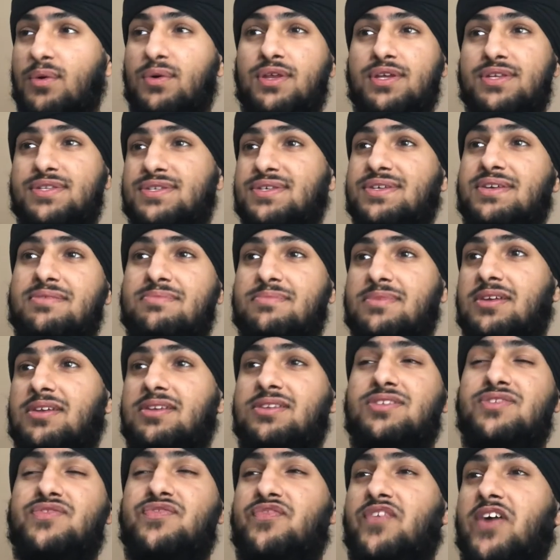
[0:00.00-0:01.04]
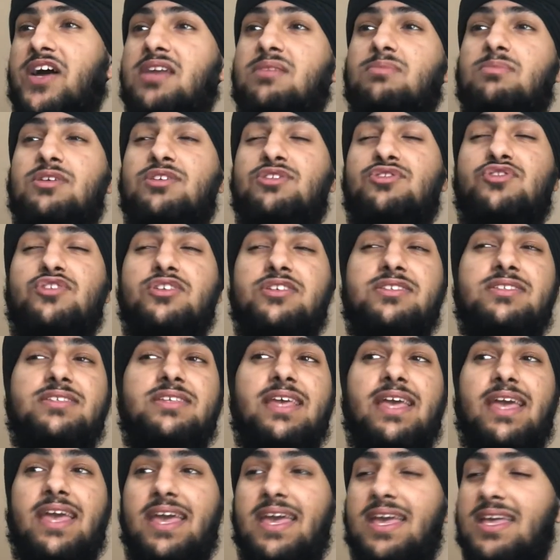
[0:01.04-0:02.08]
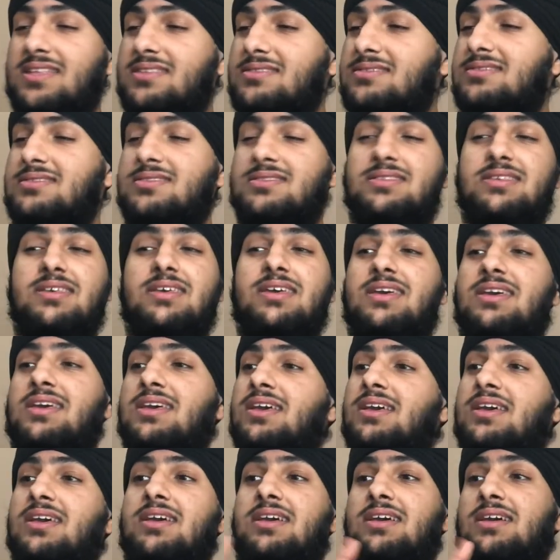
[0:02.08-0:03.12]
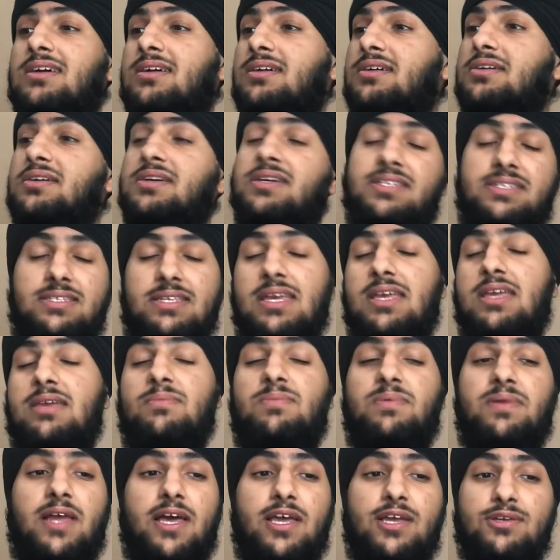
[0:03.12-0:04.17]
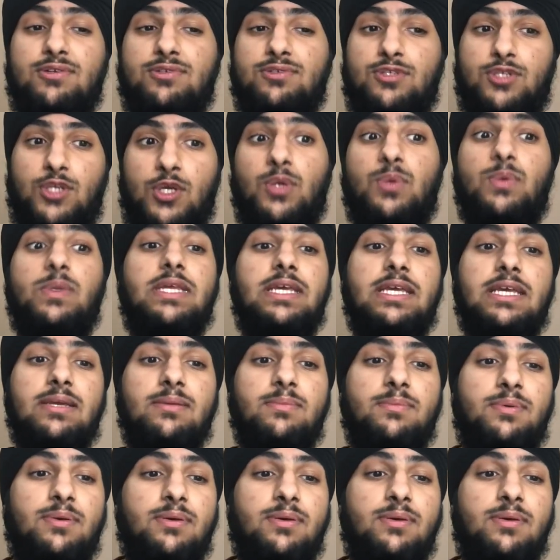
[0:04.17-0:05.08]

it took a minute to find me. Just hits deep, like too deep.